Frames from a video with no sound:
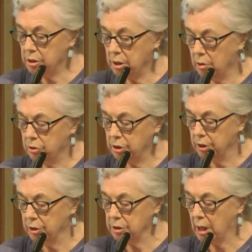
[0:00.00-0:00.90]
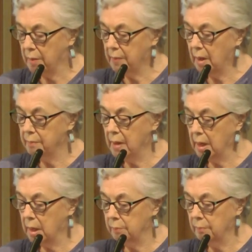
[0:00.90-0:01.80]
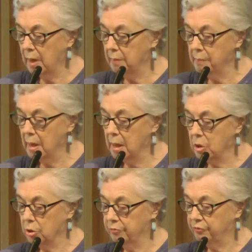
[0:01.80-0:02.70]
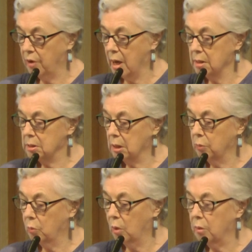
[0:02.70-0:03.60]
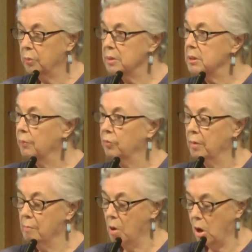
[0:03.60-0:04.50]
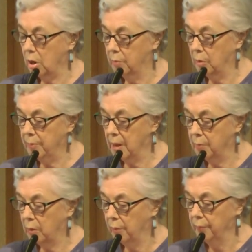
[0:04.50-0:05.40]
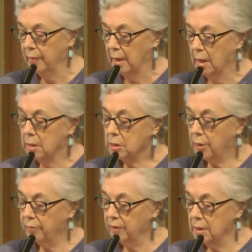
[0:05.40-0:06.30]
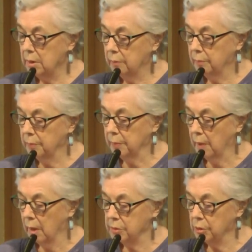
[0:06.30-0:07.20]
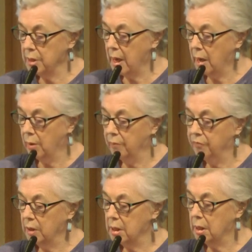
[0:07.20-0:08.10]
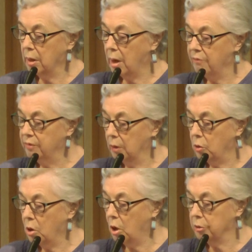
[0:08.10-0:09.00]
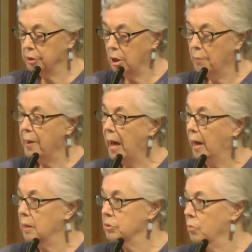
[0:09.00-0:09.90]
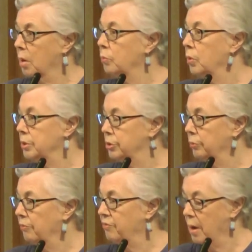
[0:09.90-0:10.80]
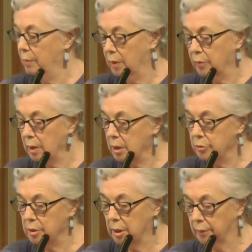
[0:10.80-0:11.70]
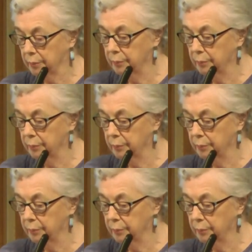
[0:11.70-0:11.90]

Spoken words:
of those years, I made many good friends and worked with some remarkable people. So now every year I feel called to go back as one would to a family reunion.